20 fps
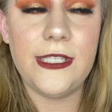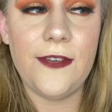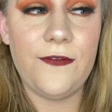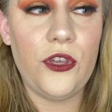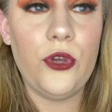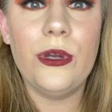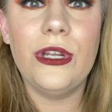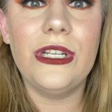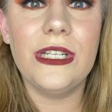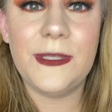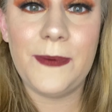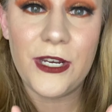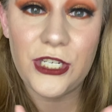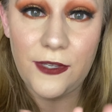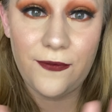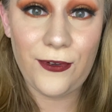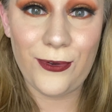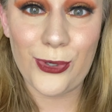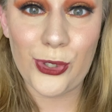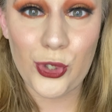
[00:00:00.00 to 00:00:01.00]
Especially
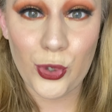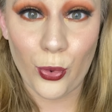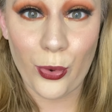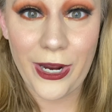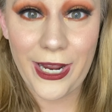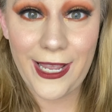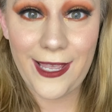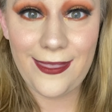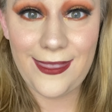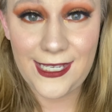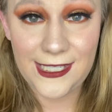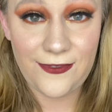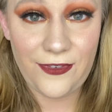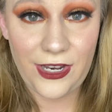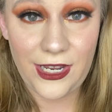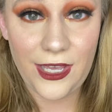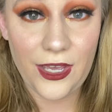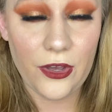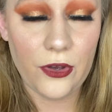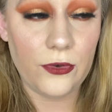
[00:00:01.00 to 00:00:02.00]
if you enjoy these
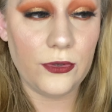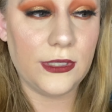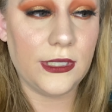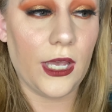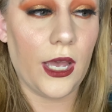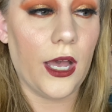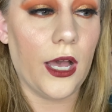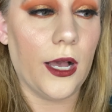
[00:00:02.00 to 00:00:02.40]
videos,